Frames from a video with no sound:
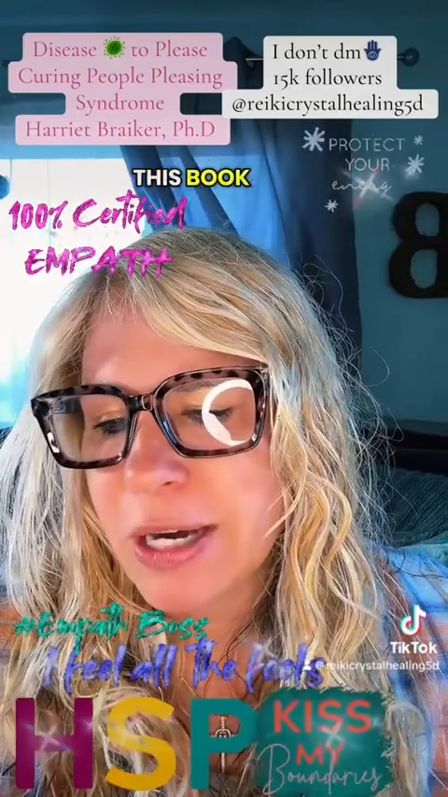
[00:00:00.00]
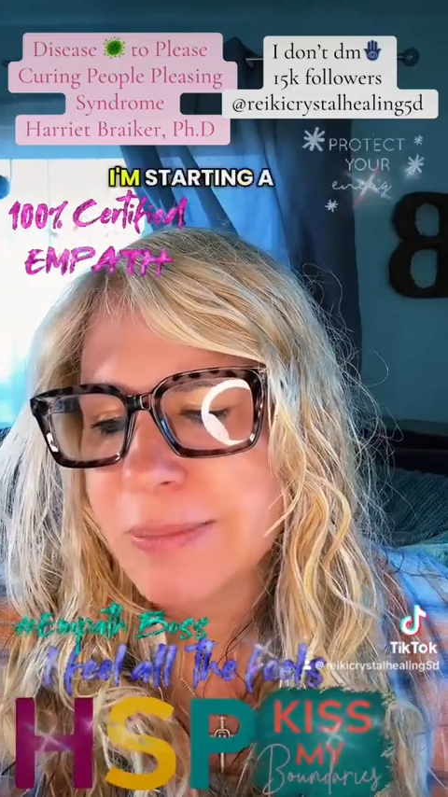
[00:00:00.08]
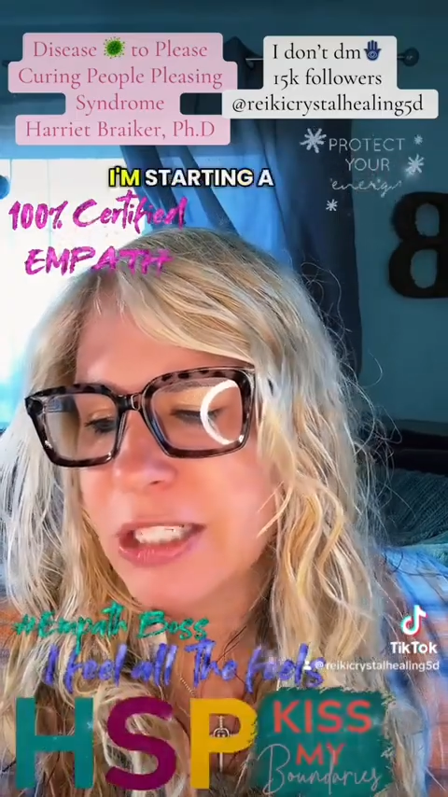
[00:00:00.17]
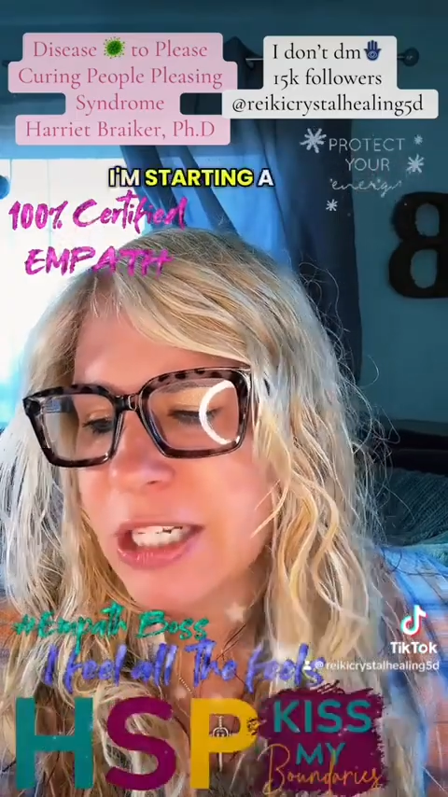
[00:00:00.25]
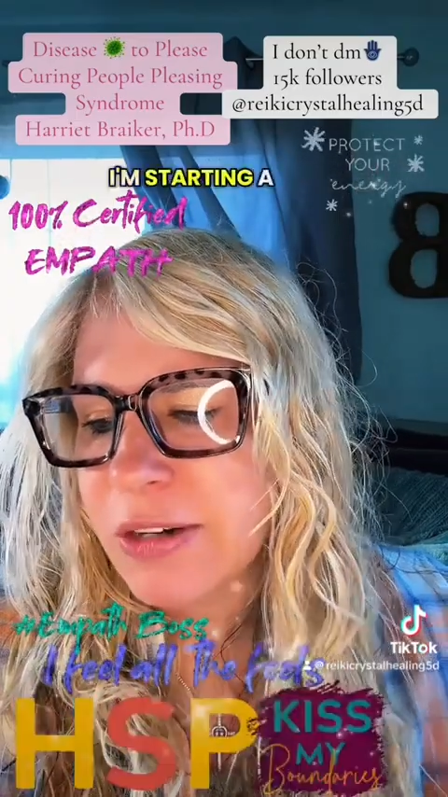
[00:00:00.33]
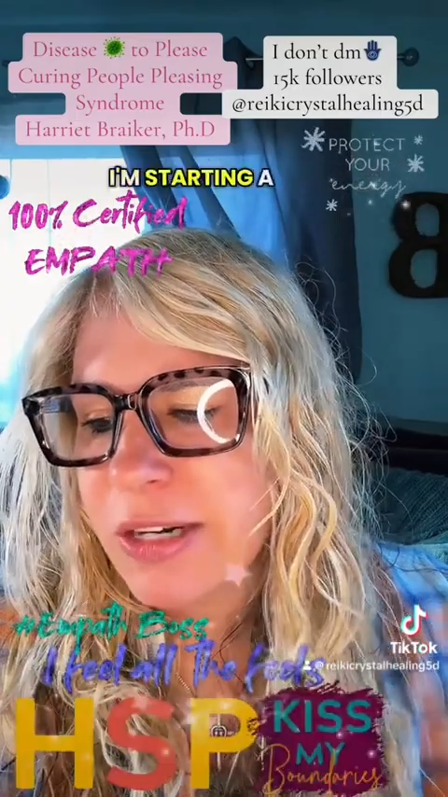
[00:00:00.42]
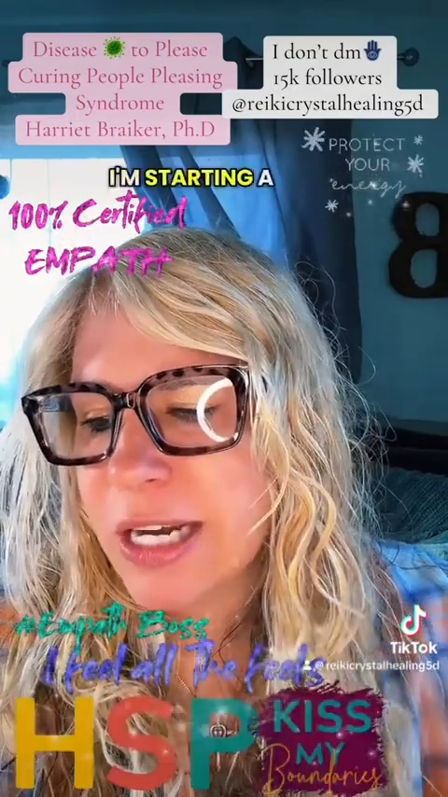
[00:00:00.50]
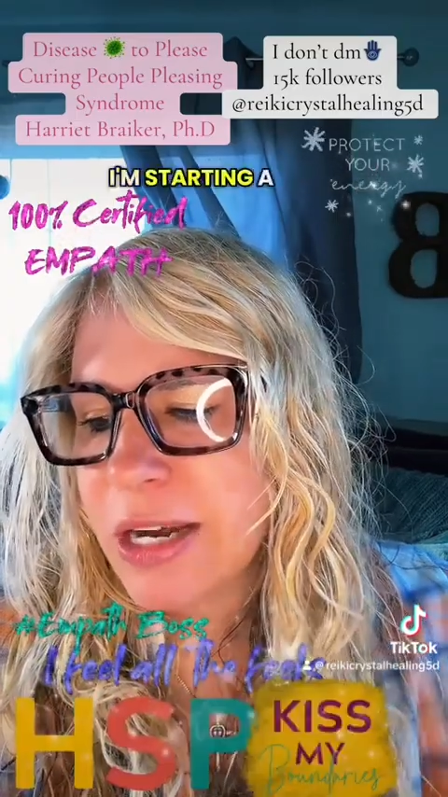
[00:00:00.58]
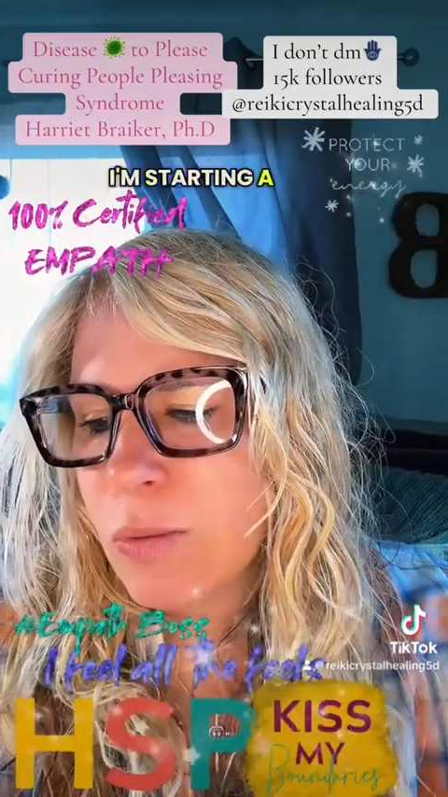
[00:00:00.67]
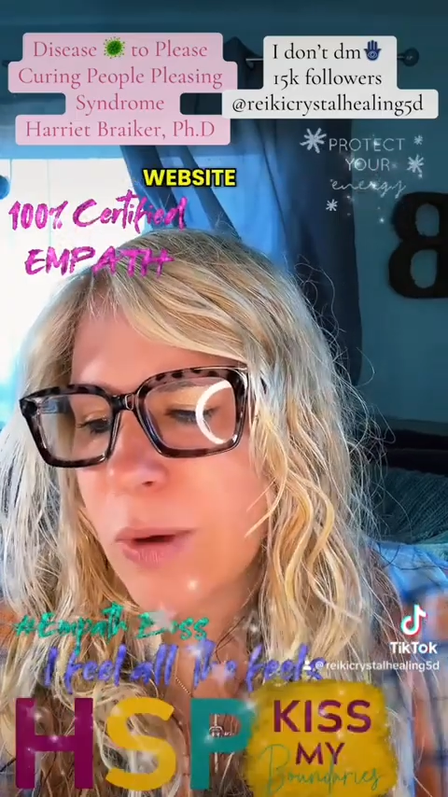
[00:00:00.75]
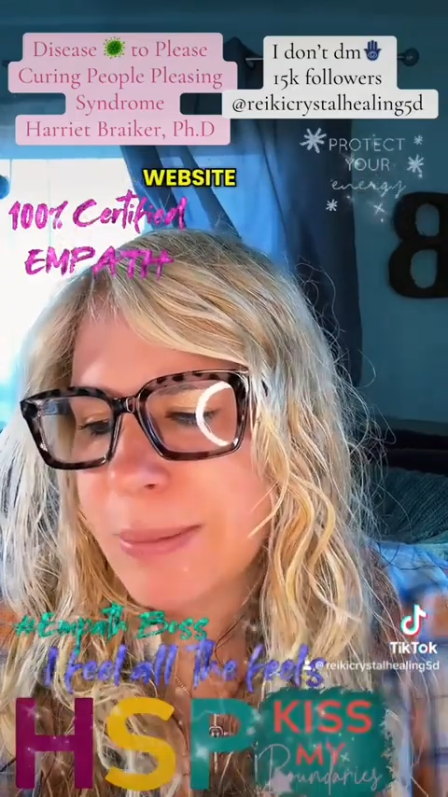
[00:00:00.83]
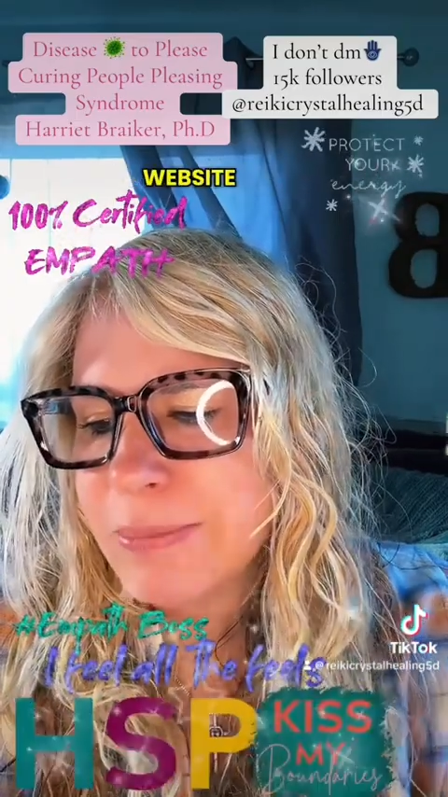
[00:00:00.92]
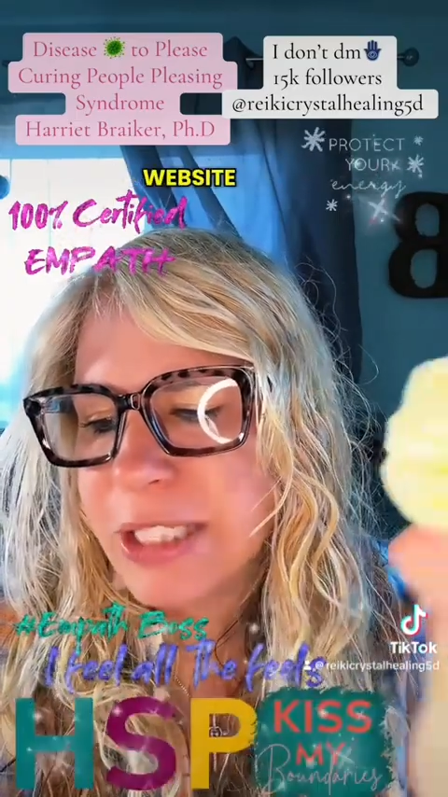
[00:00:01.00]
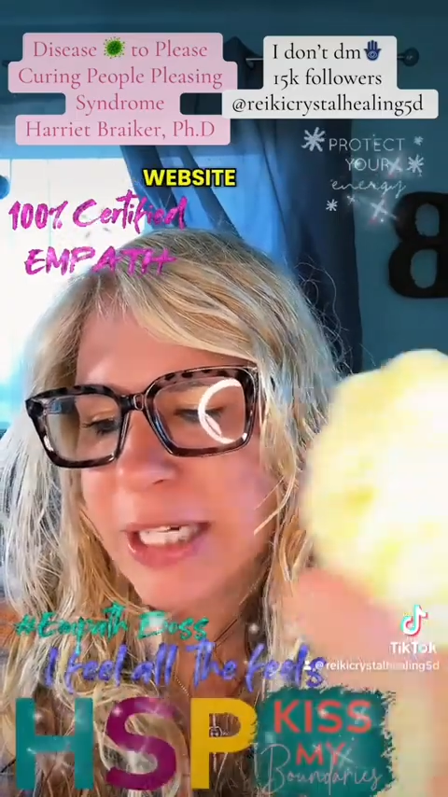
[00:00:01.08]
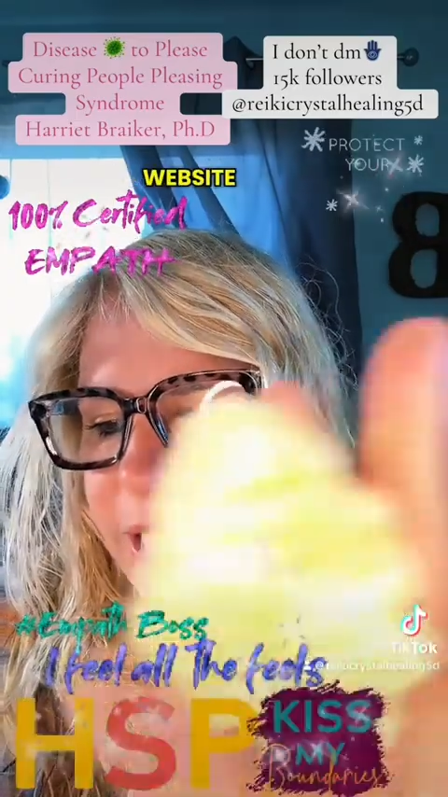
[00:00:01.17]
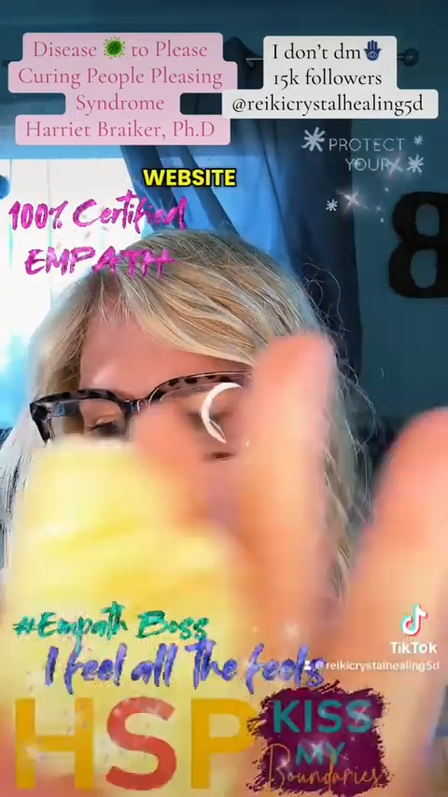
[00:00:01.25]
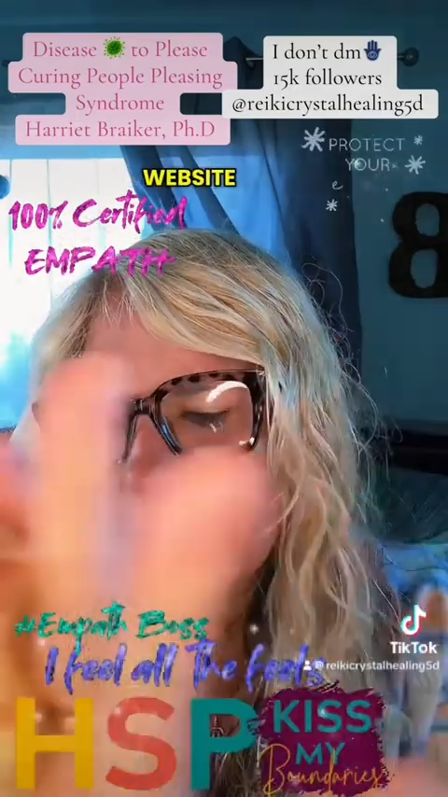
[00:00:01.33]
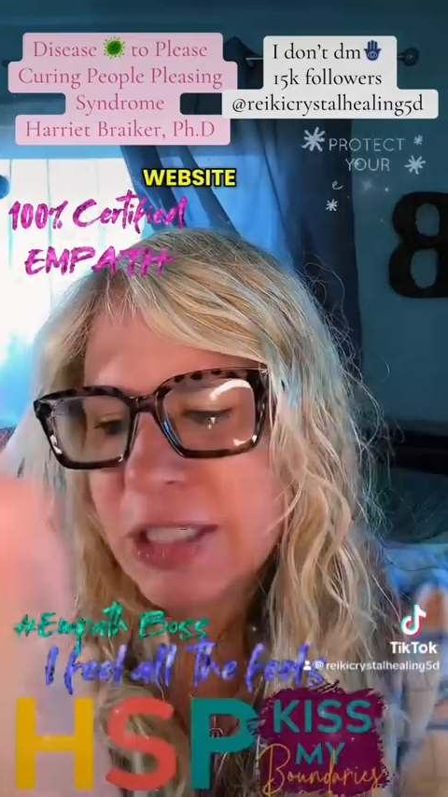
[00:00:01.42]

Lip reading: I'm starting a website,